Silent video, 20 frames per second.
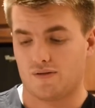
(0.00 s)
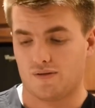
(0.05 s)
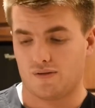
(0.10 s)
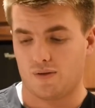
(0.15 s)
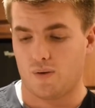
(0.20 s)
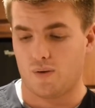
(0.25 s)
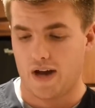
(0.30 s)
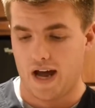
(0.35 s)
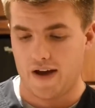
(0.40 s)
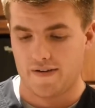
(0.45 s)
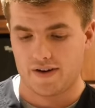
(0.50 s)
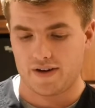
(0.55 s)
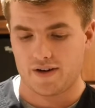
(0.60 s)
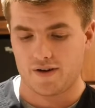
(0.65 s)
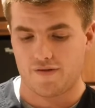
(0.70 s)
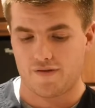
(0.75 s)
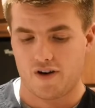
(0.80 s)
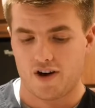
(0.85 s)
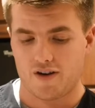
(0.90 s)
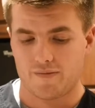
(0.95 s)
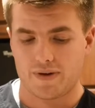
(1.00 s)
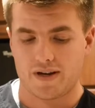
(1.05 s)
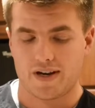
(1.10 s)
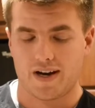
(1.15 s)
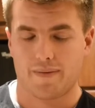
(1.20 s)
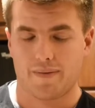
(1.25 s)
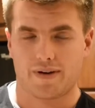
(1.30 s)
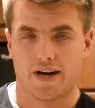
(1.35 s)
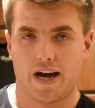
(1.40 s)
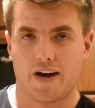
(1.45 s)
don't have it here in front of me, and
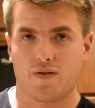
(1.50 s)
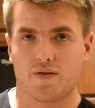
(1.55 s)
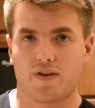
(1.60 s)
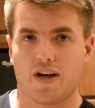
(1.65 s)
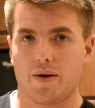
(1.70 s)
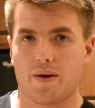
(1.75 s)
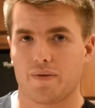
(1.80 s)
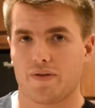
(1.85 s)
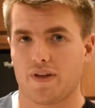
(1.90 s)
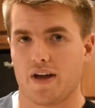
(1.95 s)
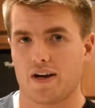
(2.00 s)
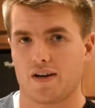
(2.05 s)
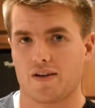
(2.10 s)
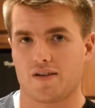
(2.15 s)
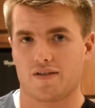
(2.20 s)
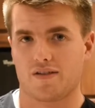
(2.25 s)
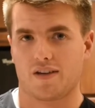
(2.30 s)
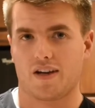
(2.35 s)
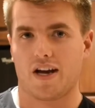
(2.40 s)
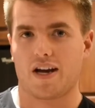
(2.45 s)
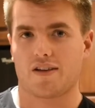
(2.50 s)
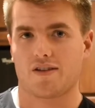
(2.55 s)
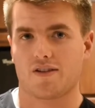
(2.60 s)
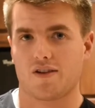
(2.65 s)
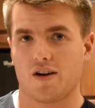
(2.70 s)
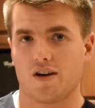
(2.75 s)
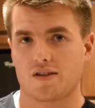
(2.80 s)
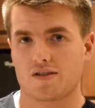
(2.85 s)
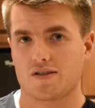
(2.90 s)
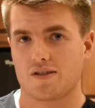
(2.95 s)
I'm kind of okay with that because it kind of
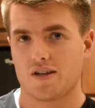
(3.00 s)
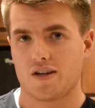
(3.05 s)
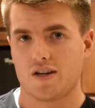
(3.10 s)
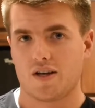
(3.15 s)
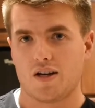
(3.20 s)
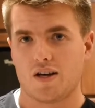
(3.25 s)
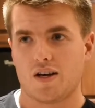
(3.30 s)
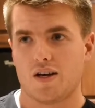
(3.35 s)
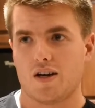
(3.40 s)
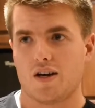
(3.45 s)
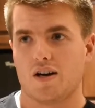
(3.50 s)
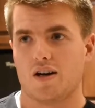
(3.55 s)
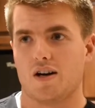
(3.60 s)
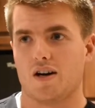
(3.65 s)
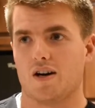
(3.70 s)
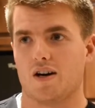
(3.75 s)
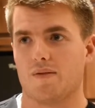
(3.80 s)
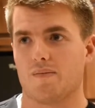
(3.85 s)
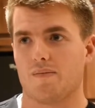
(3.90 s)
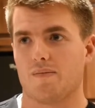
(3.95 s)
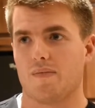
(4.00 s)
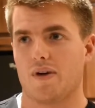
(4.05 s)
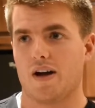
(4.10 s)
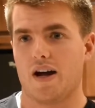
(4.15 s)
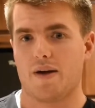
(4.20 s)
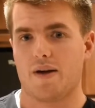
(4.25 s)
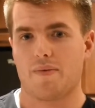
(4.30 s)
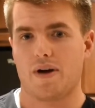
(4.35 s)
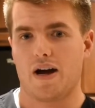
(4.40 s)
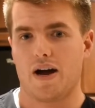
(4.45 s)
sucks. Um,
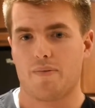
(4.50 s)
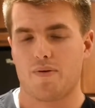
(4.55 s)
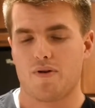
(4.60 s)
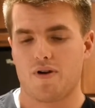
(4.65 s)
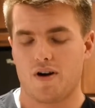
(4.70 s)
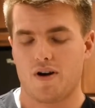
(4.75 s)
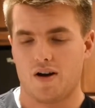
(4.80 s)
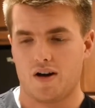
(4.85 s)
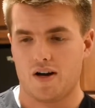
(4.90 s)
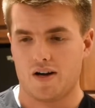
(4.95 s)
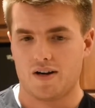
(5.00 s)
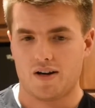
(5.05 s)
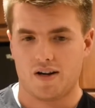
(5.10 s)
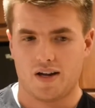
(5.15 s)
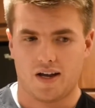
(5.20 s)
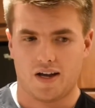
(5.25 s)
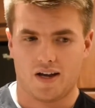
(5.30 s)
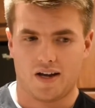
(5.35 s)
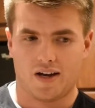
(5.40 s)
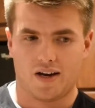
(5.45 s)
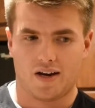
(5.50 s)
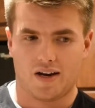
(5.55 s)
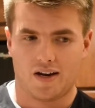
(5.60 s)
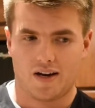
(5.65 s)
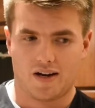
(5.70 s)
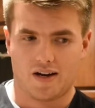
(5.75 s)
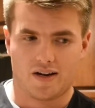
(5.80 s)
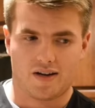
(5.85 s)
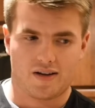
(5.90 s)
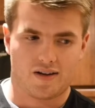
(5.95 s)
I, I put it on, and
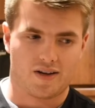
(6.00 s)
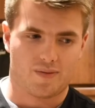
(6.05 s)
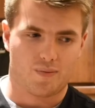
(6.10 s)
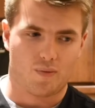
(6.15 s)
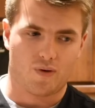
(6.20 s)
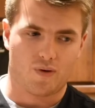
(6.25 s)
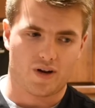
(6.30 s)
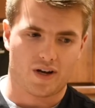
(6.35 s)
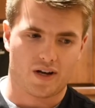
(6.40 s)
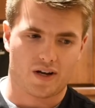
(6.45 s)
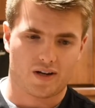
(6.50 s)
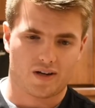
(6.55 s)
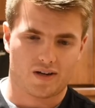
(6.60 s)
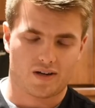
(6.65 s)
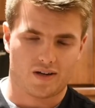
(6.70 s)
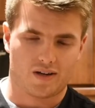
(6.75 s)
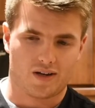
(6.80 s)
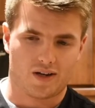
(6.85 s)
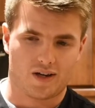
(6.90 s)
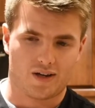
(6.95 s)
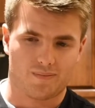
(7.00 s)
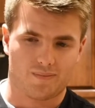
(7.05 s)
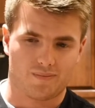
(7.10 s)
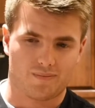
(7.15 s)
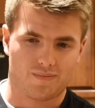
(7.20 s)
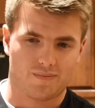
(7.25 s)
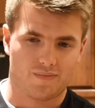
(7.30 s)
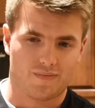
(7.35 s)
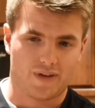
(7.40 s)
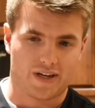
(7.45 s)
this morning, um,
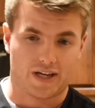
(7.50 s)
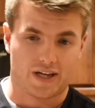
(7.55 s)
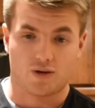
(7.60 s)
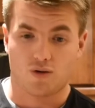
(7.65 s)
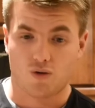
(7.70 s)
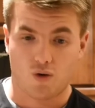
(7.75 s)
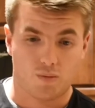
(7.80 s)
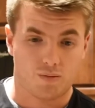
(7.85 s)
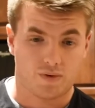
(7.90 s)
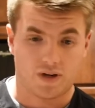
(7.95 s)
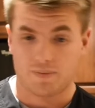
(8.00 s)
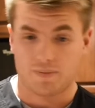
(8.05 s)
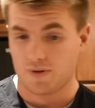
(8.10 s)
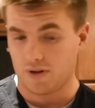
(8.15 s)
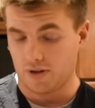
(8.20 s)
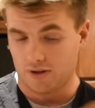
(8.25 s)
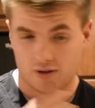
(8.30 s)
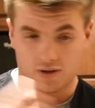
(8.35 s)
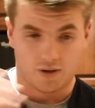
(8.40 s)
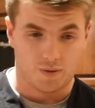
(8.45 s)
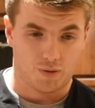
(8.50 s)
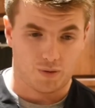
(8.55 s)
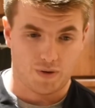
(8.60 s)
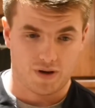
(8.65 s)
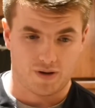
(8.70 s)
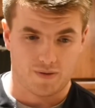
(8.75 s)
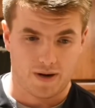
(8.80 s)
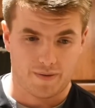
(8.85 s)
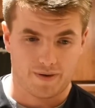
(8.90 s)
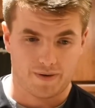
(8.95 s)
like I do normally, I put a coat
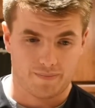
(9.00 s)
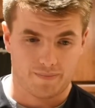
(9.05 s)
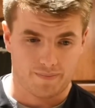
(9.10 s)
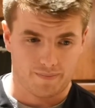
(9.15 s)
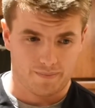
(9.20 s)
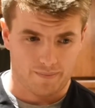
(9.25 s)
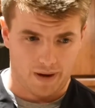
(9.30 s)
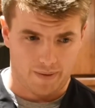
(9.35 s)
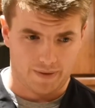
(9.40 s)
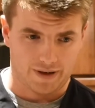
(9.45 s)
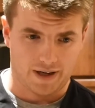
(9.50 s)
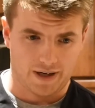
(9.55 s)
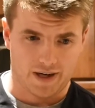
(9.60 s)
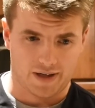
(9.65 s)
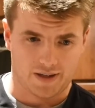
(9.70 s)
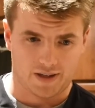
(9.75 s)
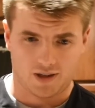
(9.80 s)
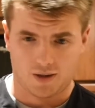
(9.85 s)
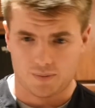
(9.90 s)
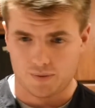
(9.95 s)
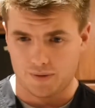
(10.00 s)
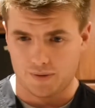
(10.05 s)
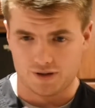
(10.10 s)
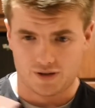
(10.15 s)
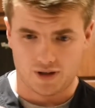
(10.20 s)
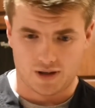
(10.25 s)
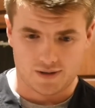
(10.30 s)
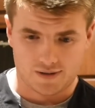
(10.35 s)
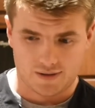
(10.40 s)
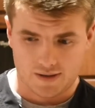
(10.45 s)
sprays on behind my neck and a couple on my
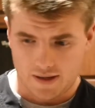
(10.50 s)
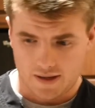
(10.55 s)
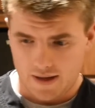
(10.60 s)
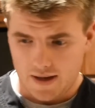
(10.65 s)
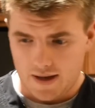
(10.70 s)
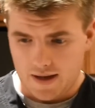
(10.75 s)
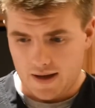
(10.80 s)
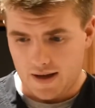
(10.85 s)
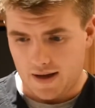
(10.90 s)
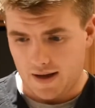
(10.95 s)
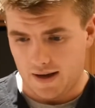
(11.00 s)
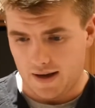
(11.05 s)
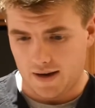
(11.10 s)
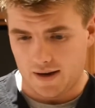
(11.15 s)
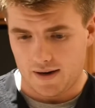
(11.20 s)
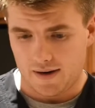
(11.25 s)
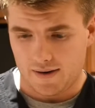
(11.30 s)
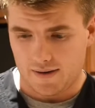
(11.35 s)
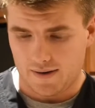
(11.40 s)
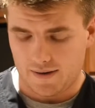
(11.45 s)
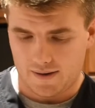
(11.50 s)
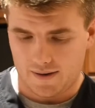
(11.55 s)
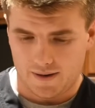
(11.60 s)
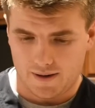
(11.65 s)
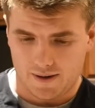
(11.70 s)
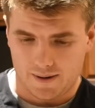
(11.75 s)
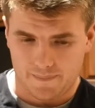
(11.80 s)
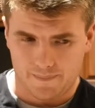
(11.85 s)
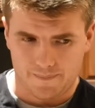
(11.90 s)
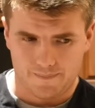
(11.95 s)
chest. And
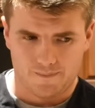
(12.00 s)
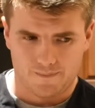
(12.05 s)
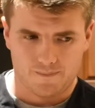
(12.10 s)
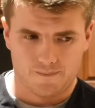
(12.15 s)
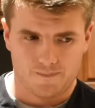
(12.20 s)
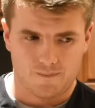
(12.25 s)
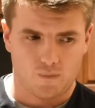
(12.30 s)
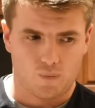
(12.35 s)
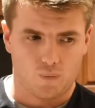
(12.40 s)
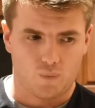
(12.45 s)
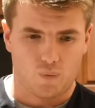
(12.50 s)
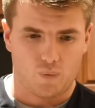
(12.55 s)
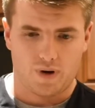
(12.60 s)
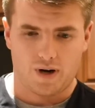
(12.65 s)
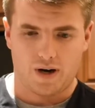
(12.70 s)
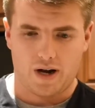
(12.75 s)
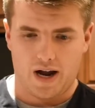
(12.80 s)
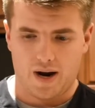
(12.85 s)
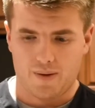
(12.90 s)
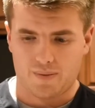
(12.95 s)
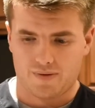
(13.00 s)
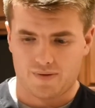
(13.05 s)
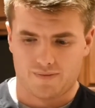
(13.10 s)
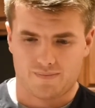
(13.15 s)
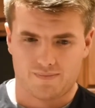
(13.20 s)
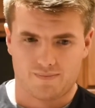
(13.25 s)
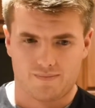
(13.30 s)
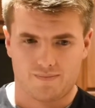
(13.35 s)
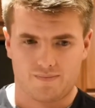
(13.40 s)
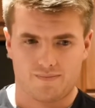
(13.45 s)
um, when I was
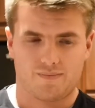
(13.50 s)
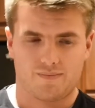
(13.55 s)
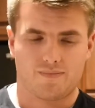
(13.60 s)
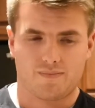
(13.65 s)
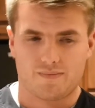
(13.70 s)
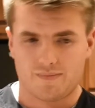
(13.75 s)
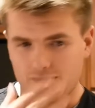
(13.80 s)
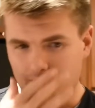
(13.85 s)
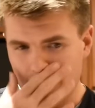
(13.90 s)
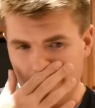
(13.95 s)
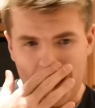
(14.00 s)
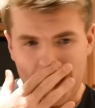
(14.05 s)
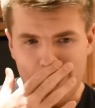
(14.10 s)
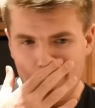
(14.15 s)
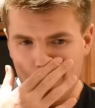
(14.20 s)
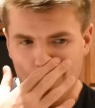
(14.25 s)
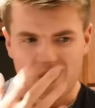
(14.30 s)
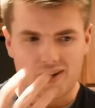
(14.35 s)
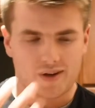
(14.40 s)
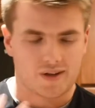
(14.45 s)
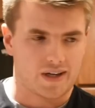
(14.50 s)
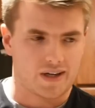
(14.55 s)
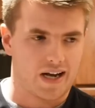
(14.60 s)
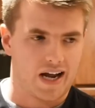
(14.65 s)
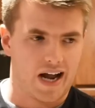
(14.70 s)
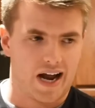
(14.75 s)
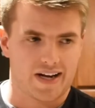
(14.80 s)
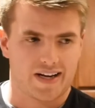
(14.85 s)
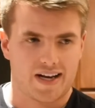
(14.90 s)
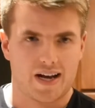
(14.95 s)
at work,
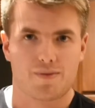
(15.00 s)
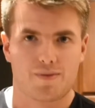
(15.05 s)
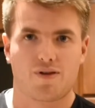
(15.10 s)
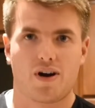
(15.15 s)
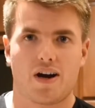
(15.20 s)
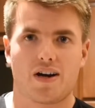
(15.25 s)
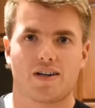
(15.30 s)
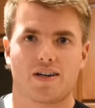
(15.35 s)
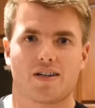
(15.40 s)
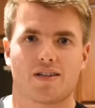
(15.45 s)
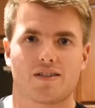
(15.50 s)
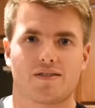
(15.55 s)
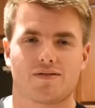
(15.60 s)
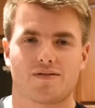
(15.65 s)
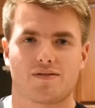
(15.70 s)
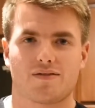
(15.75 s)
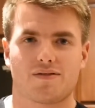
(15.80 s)
I kept trying to